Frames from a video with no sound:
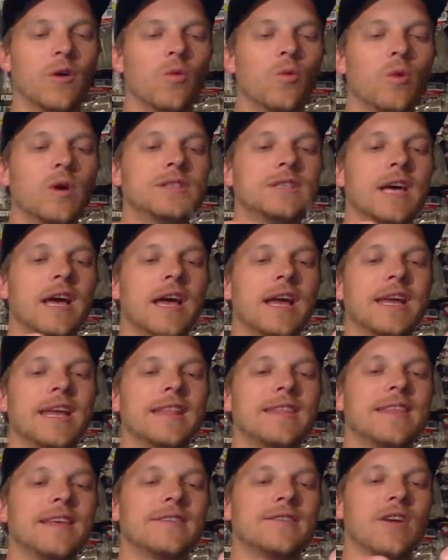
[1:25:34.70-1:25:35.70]
Once I
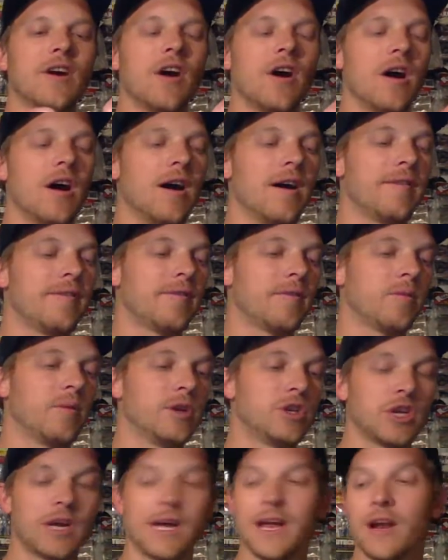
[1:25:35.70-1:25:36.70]
get this off,
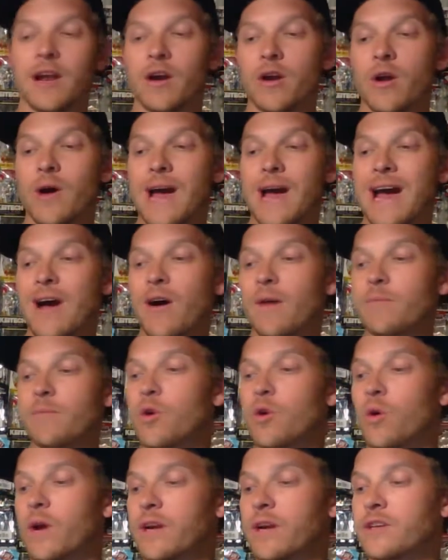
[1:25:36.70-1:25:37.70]
which I don't know how I'm
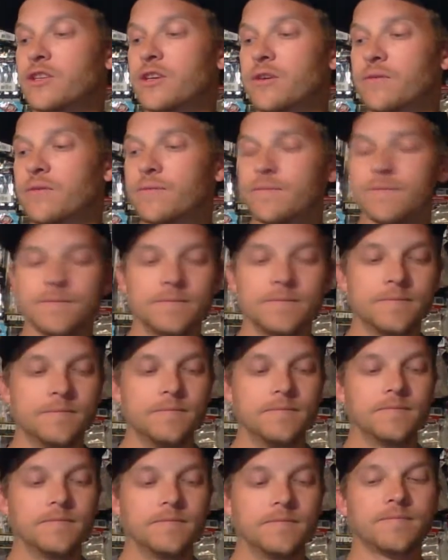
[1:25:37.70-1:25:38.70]
going to,
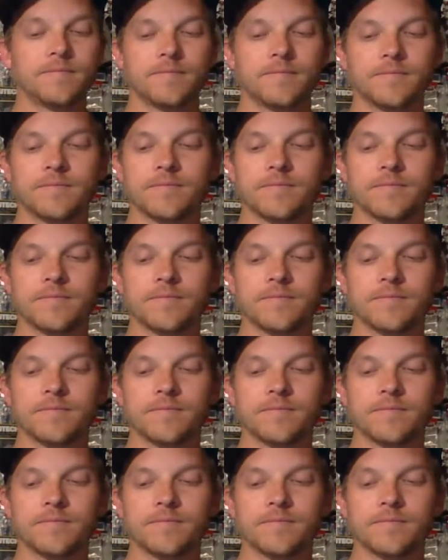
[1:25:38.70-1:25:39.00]
I'm